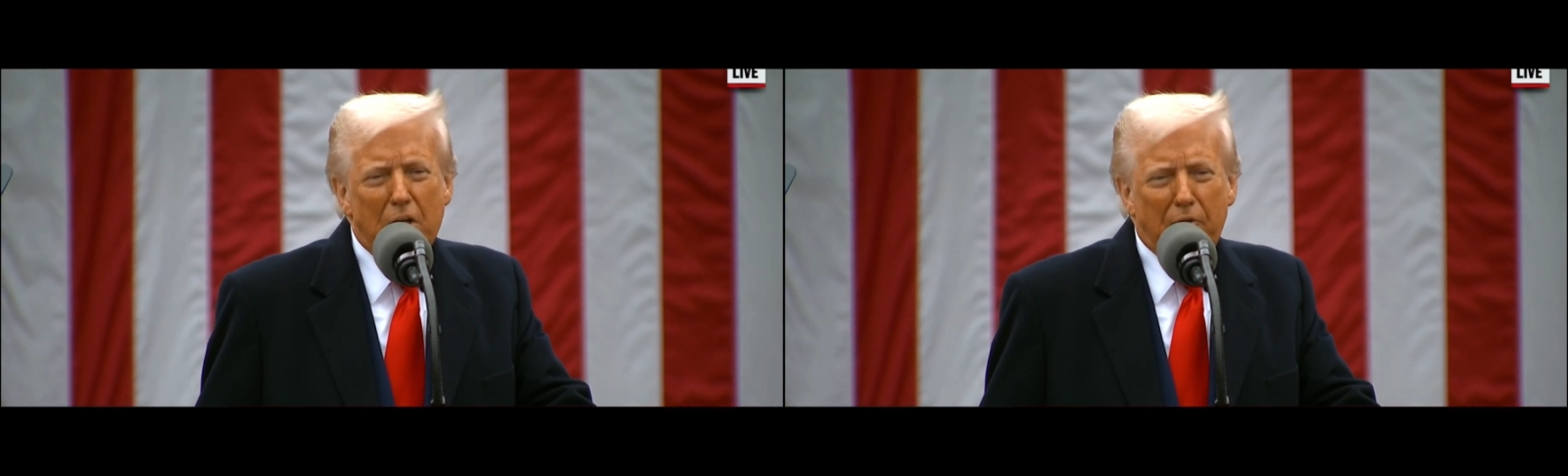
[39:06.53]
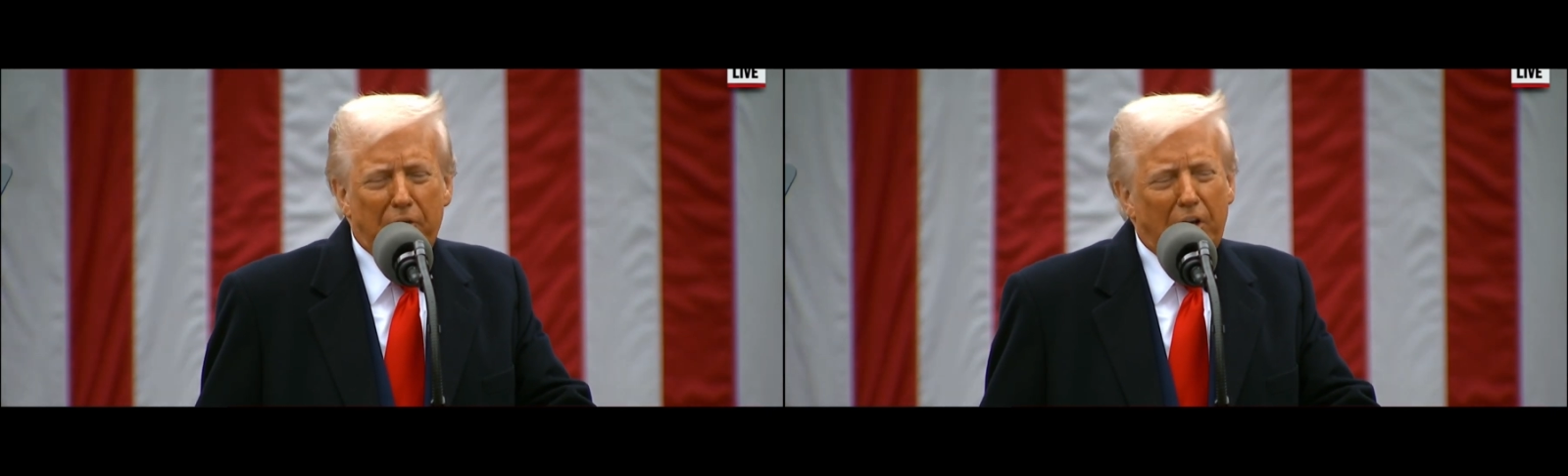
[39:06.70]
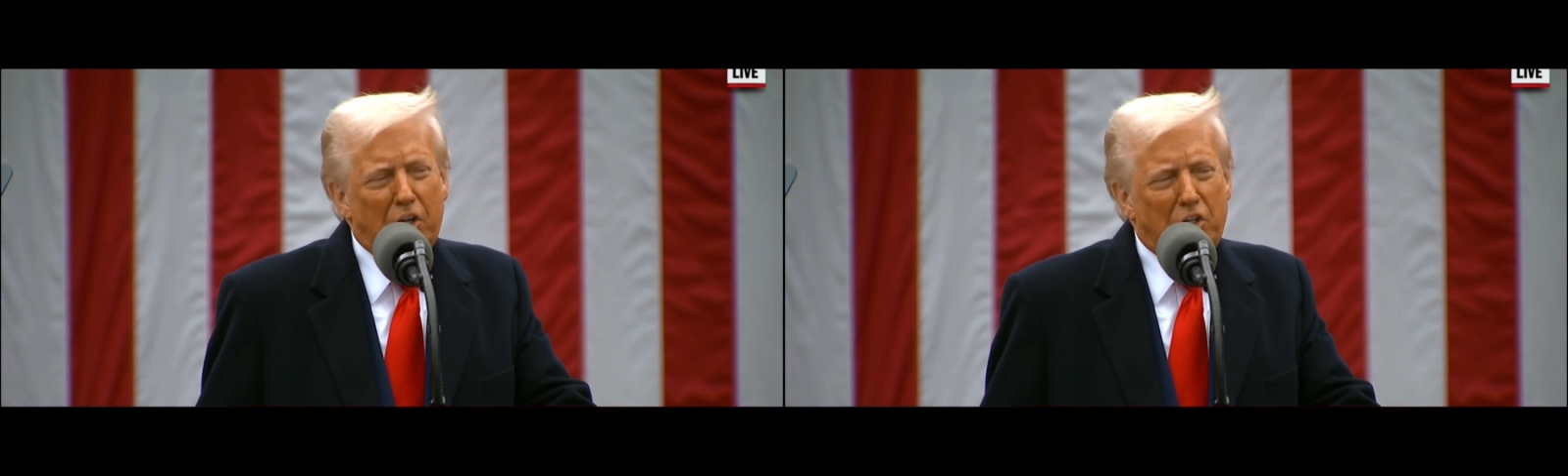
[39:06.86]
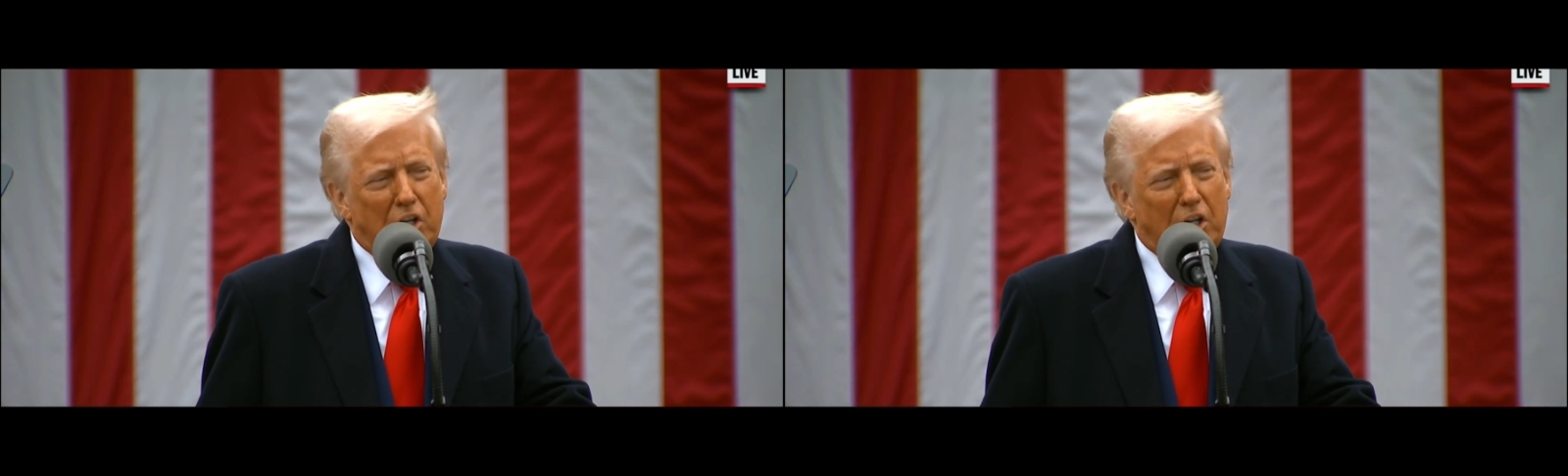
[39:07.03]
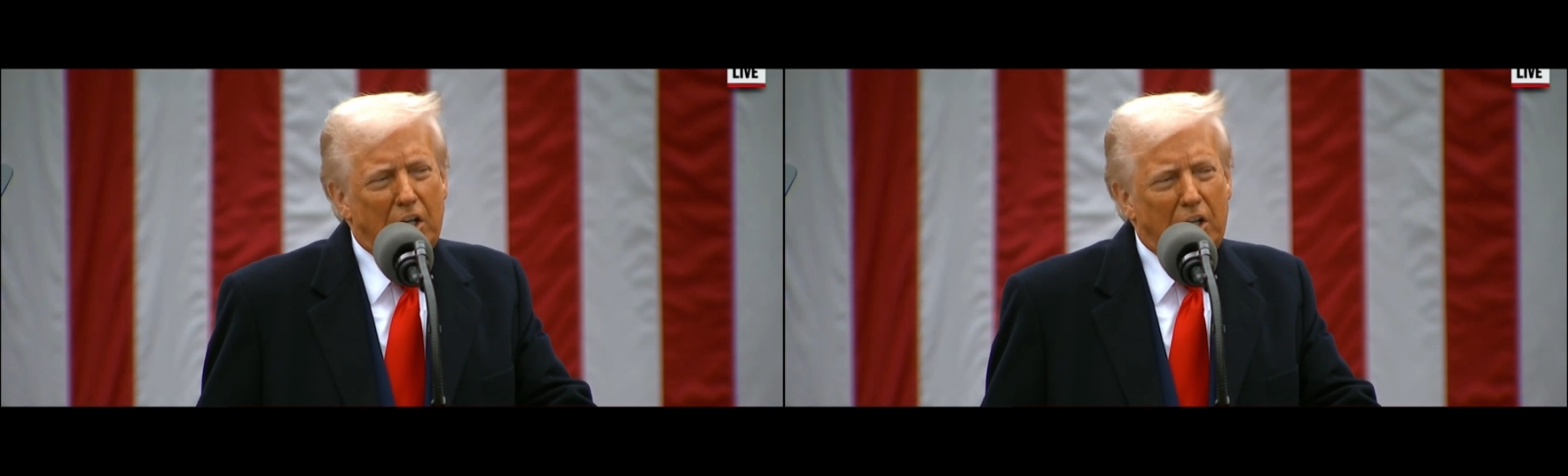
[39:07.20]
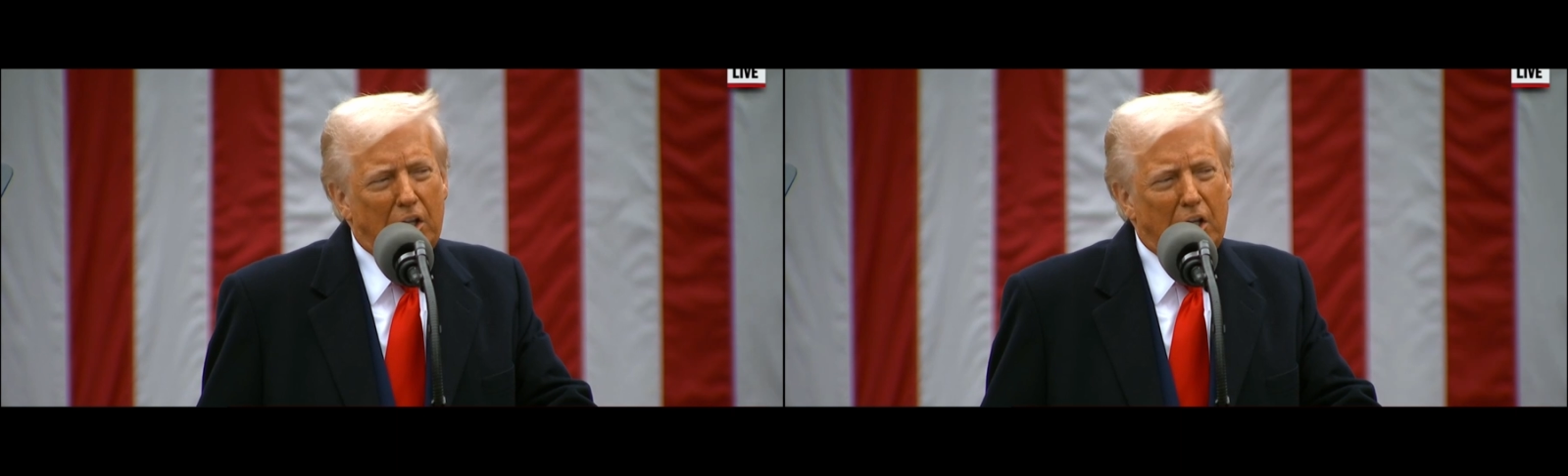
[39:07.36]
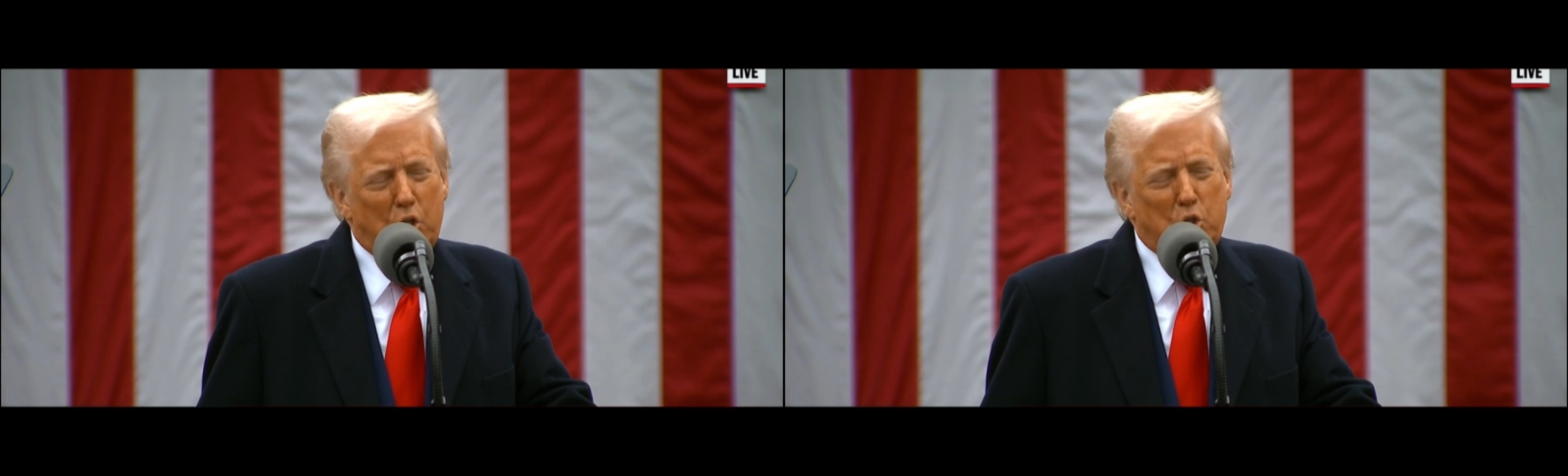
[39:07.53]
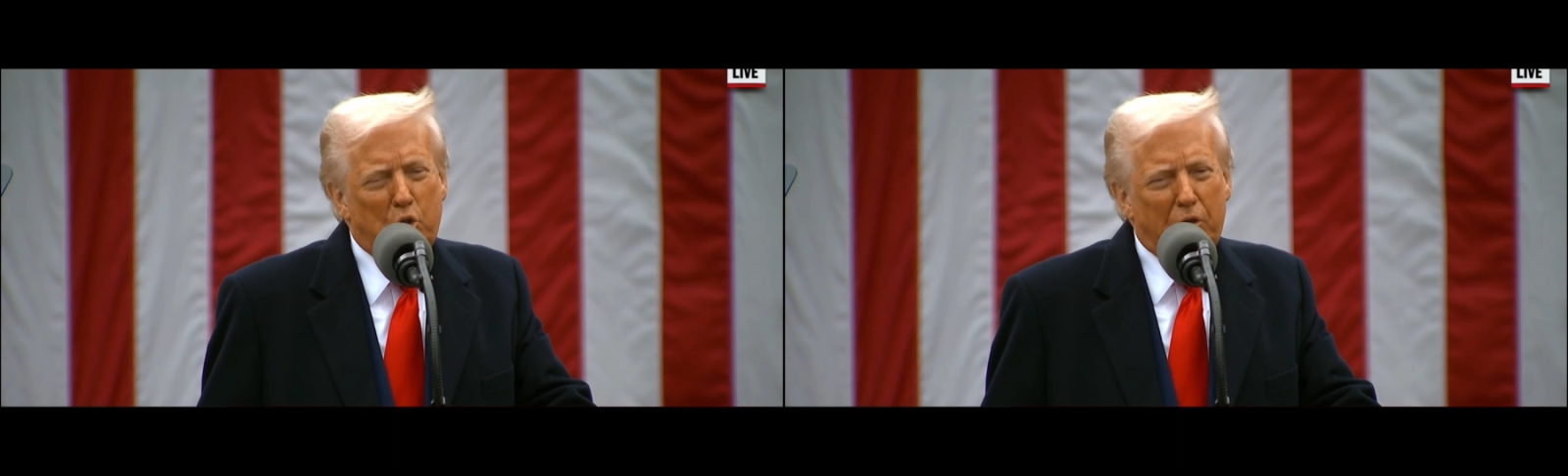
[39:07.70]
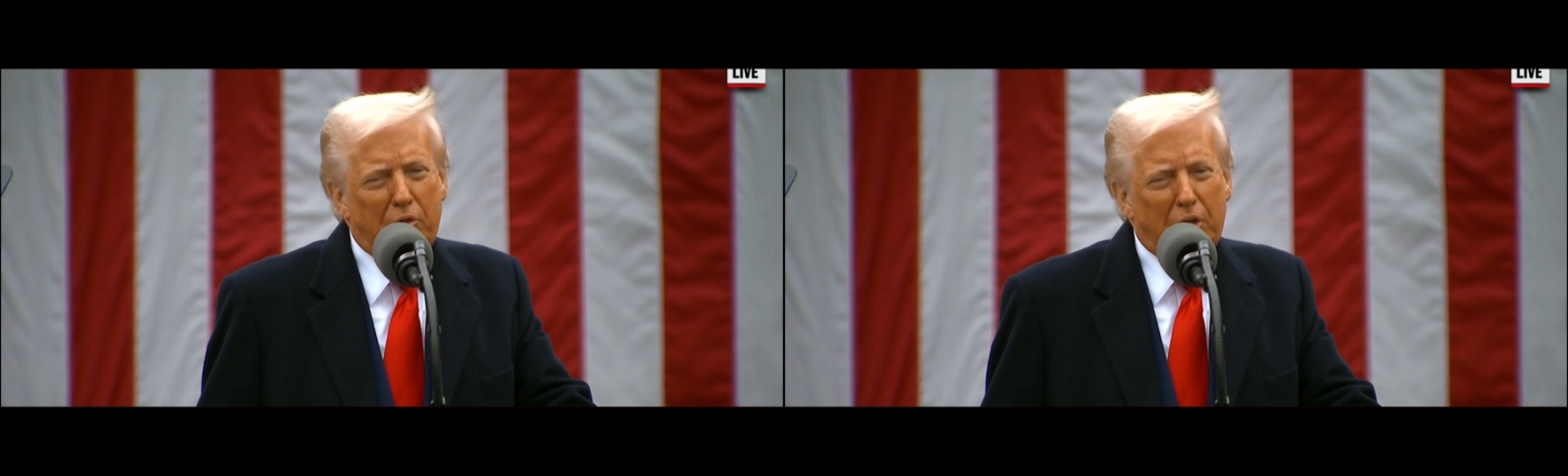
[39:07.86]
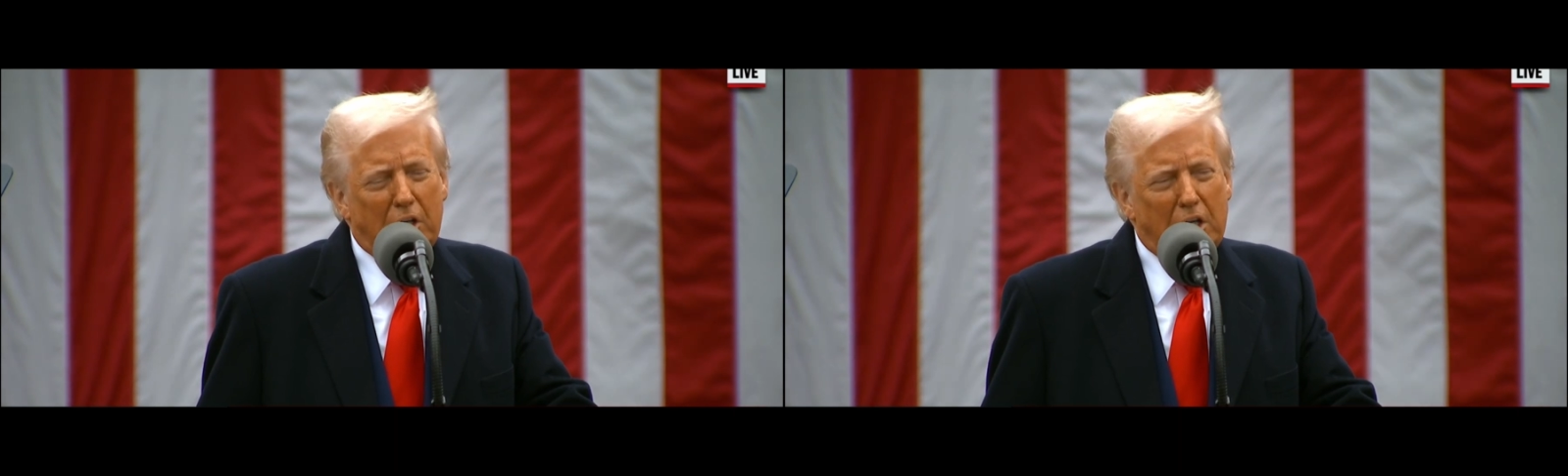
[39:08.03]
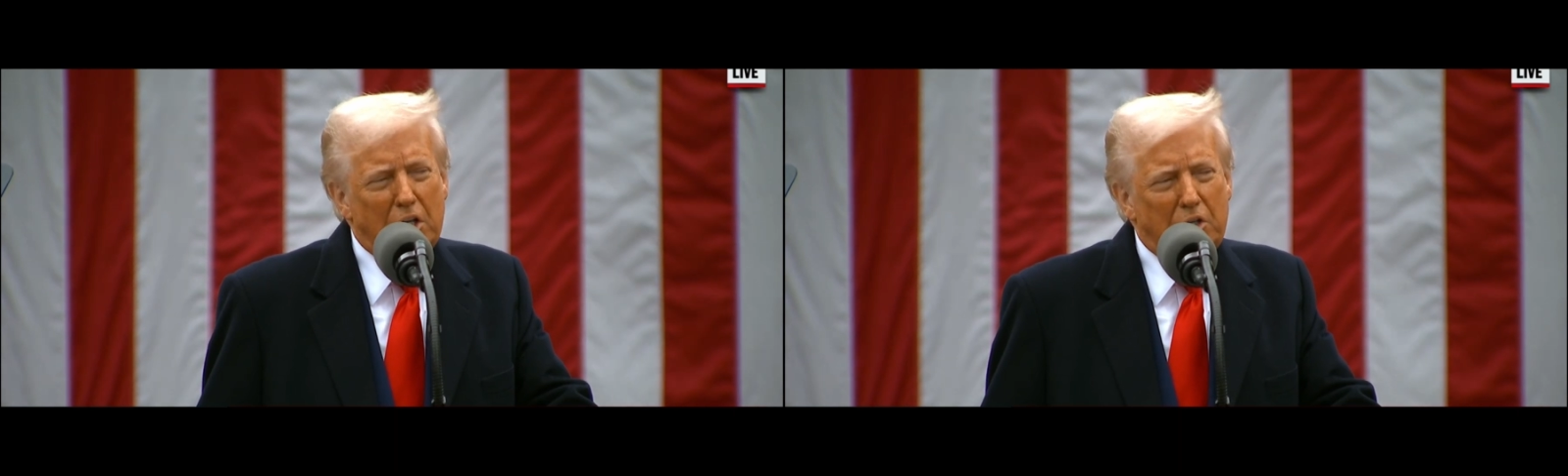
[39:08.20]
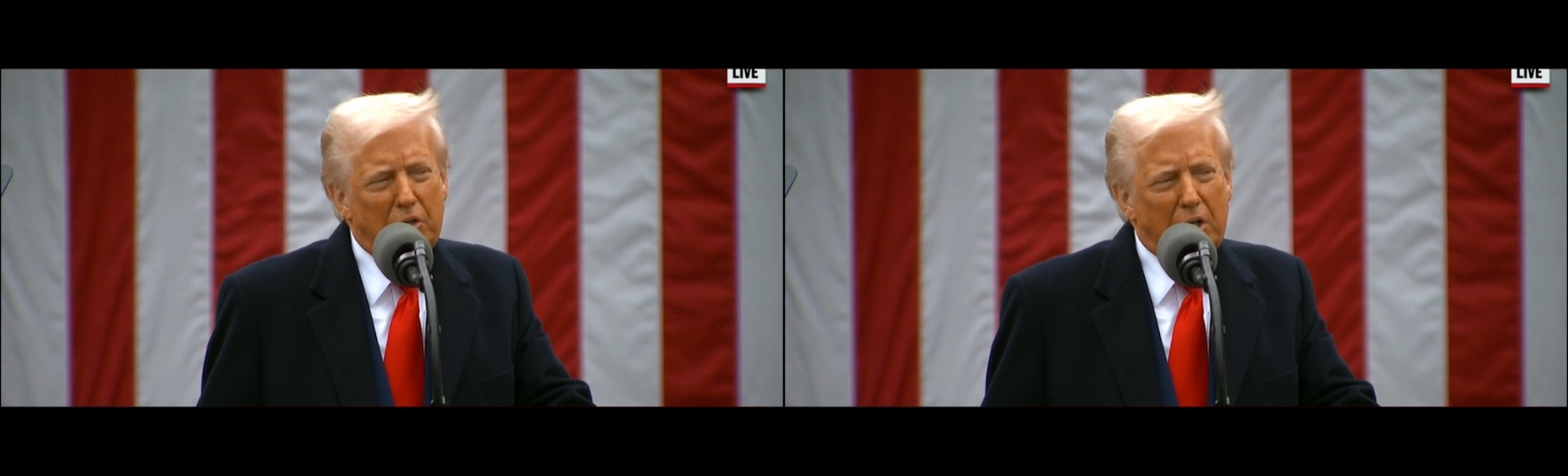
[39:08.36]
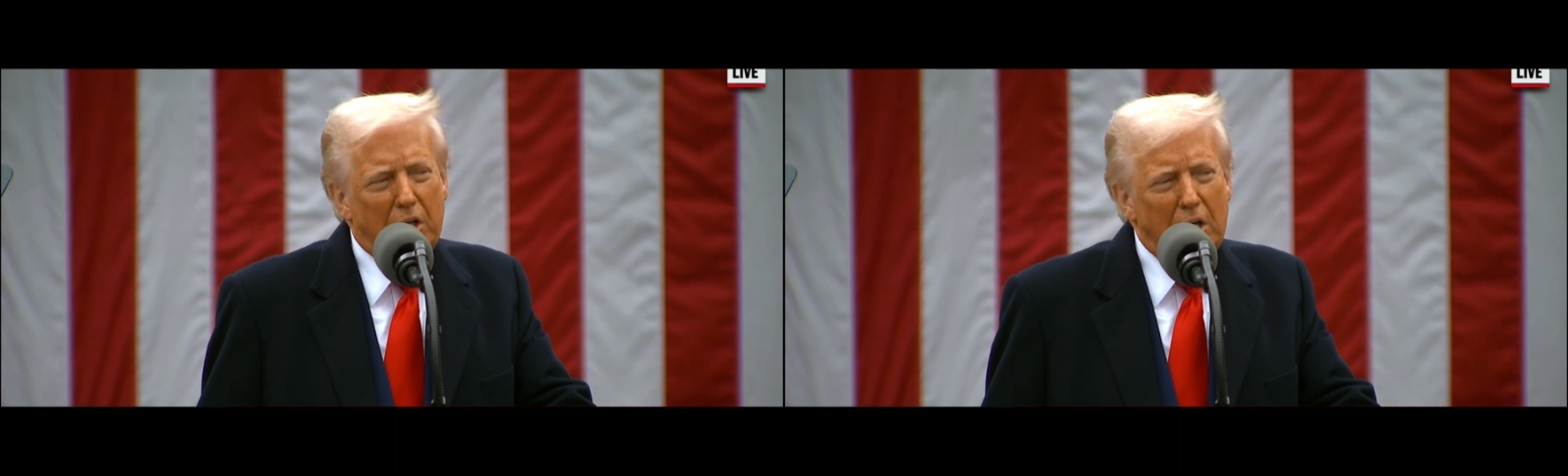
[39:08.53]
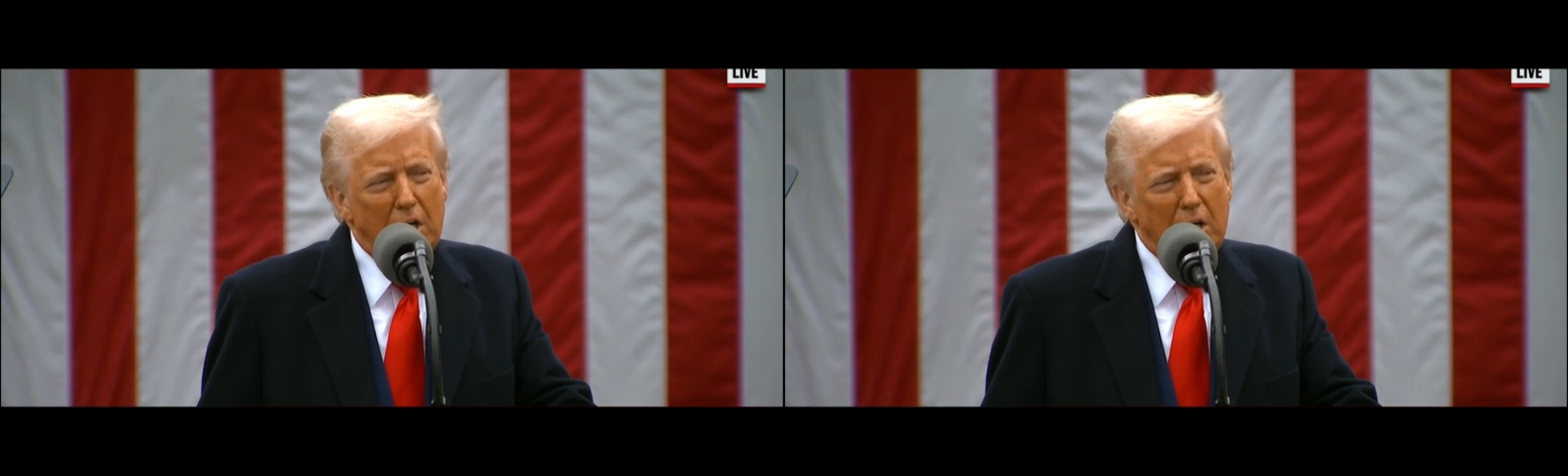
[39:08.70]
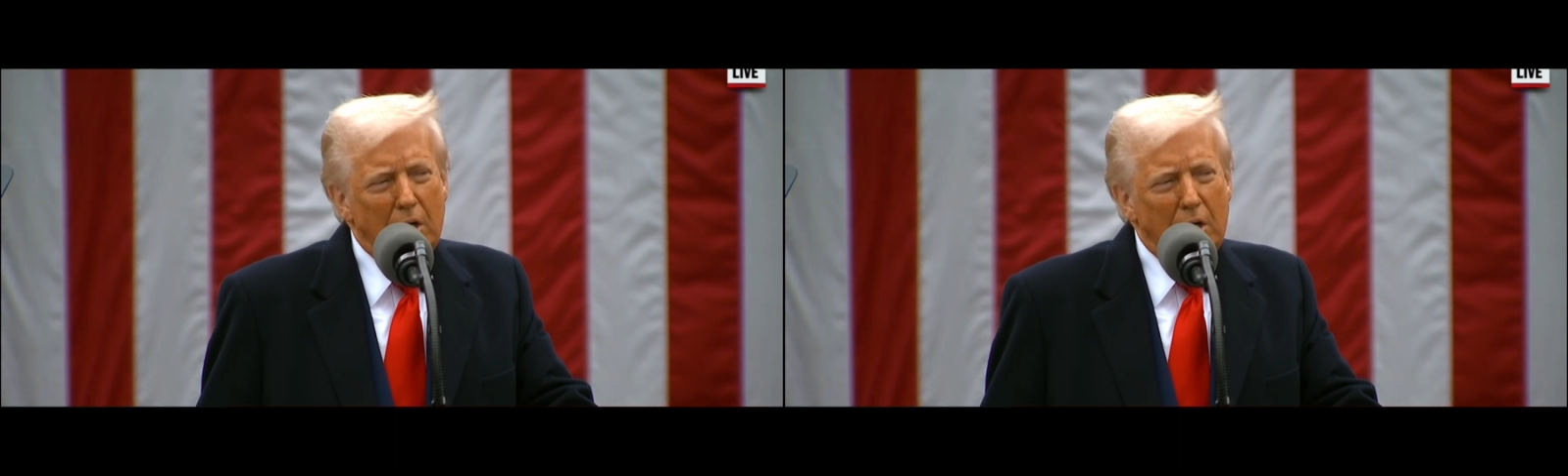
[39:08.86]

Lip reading: inflation in the history of our country,